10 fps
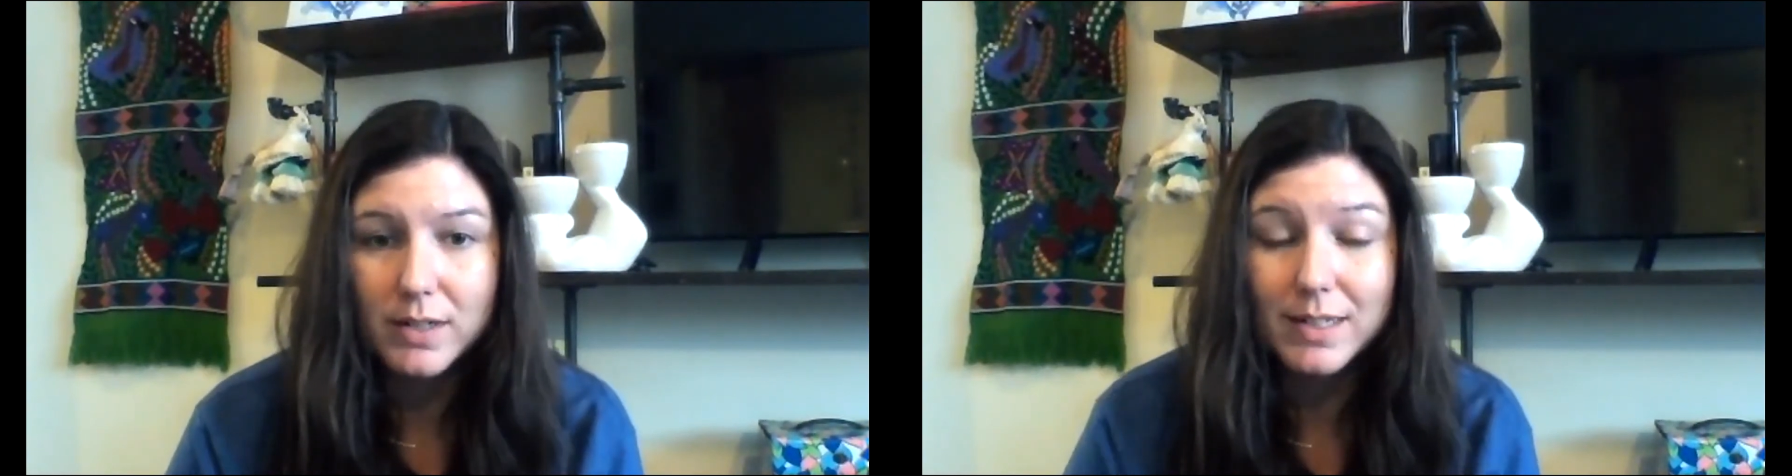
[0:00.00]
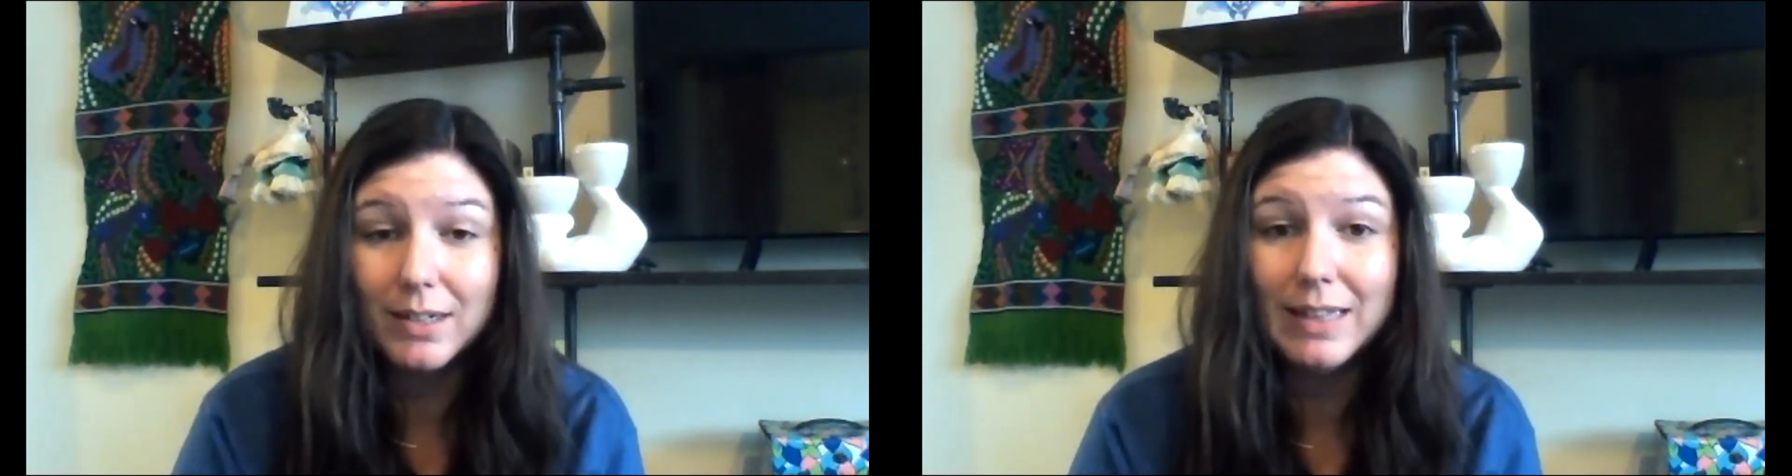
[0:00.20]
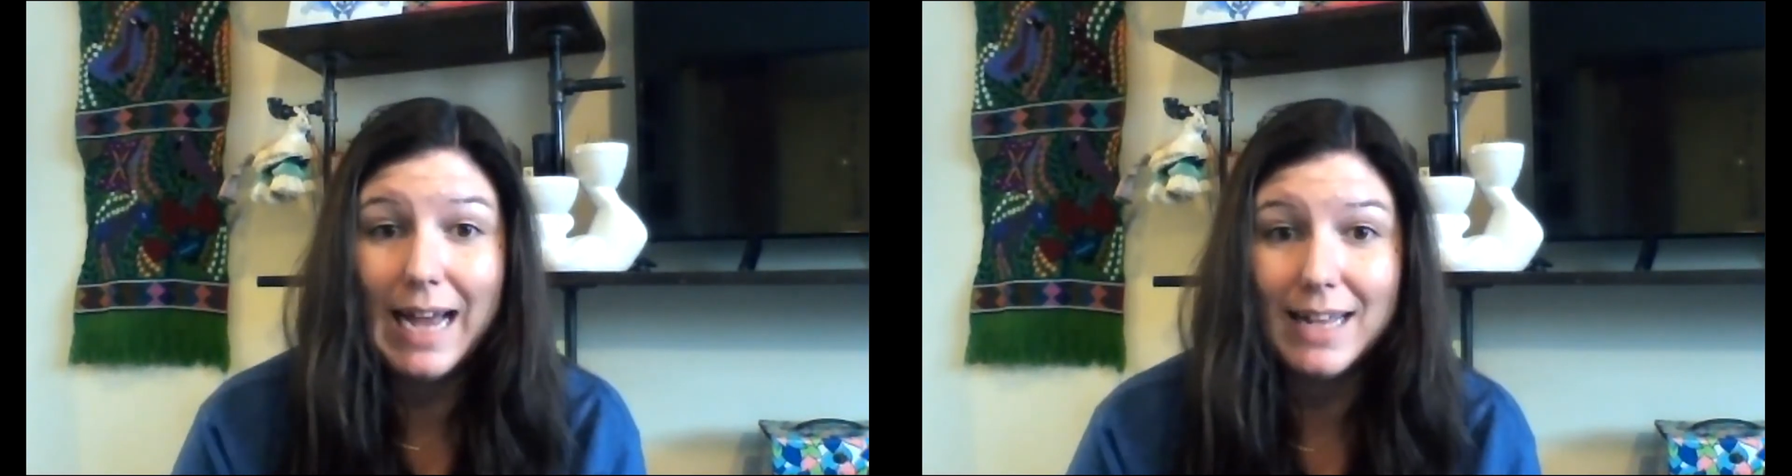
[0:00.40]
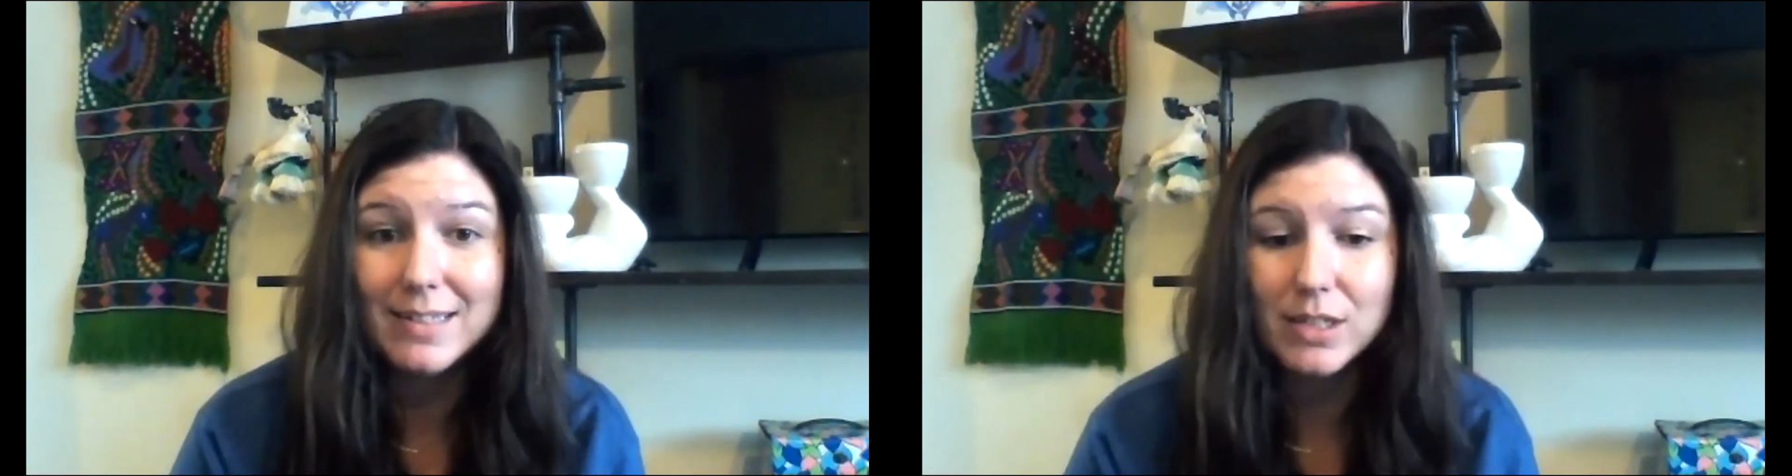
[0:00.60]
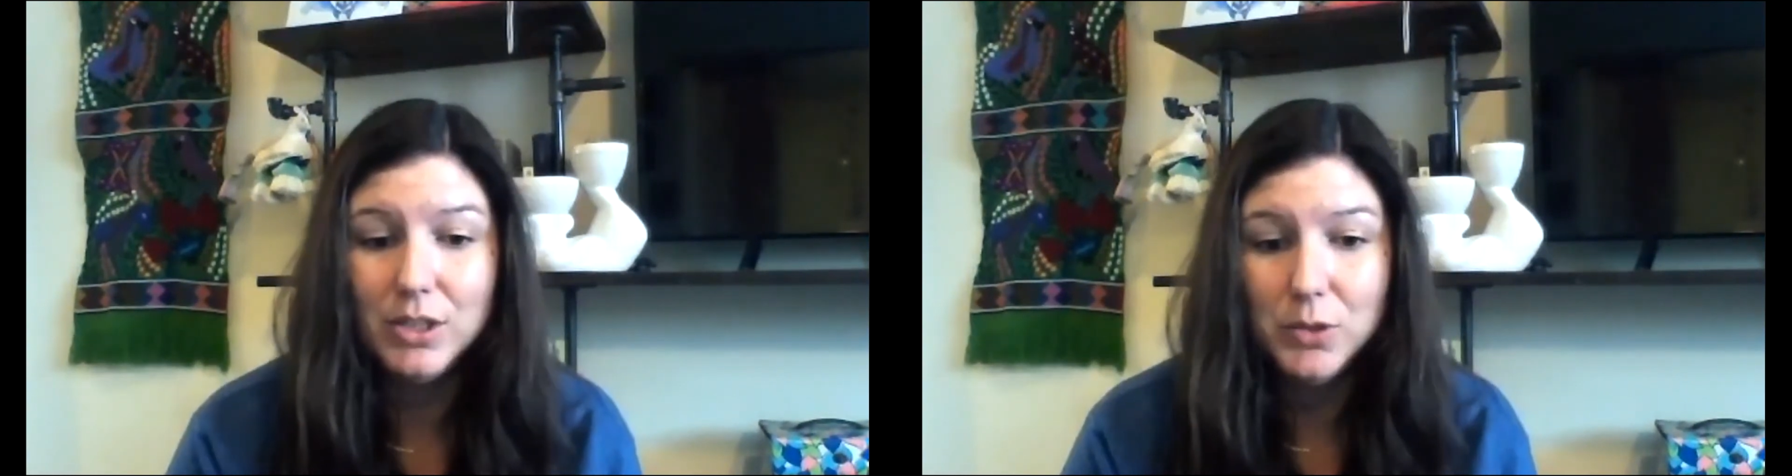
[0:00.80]
It's our
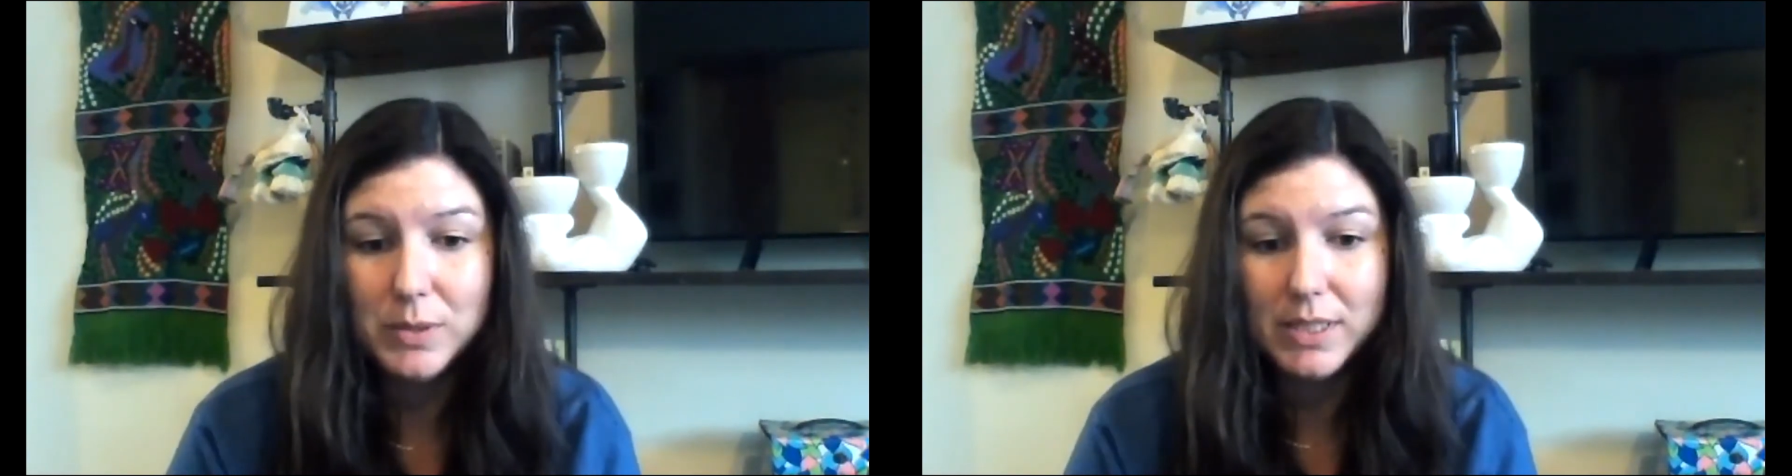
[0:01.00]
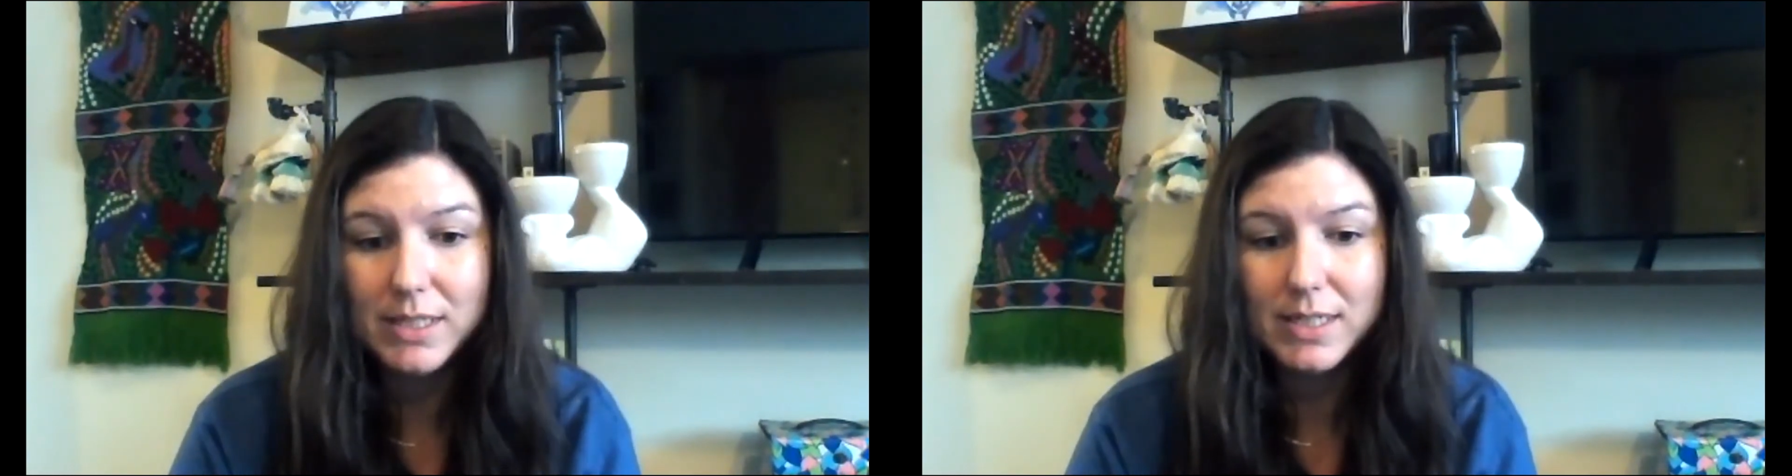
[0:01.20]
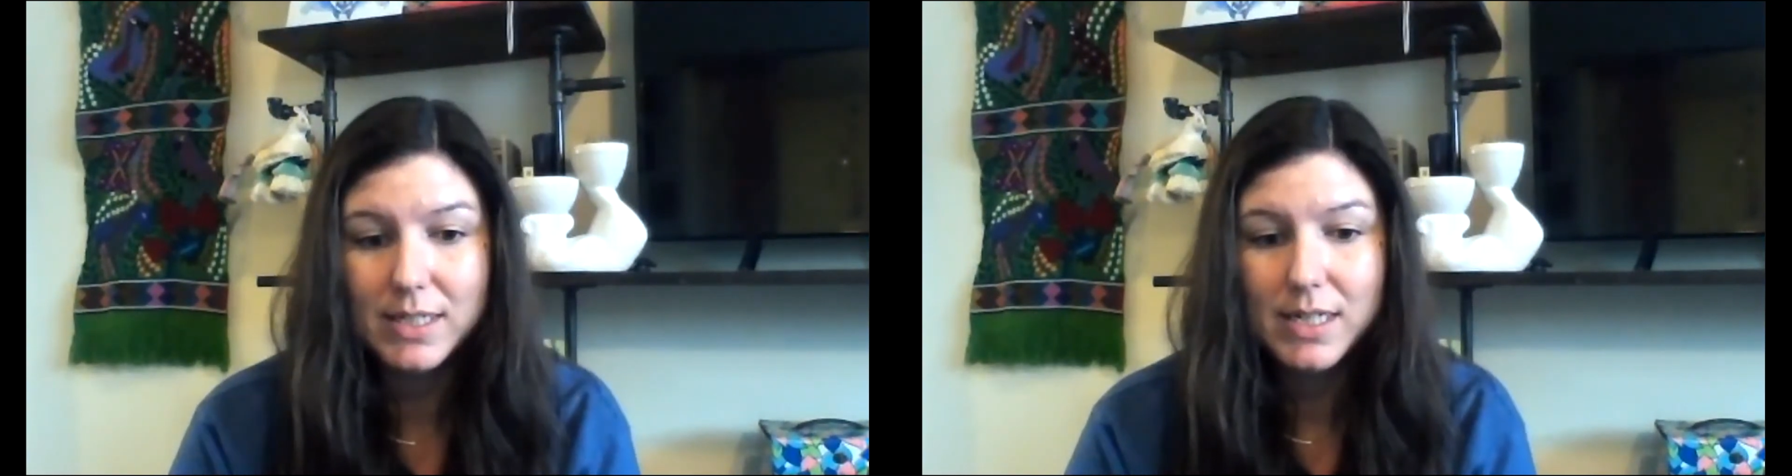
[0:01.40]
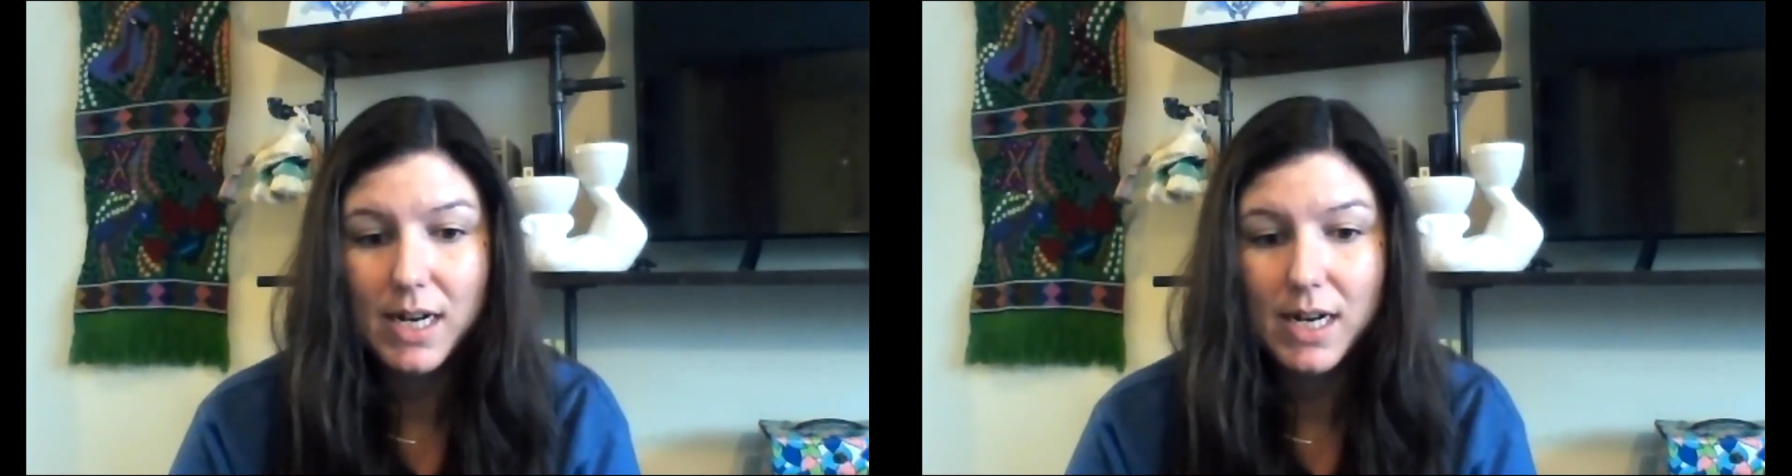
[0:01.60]
last unit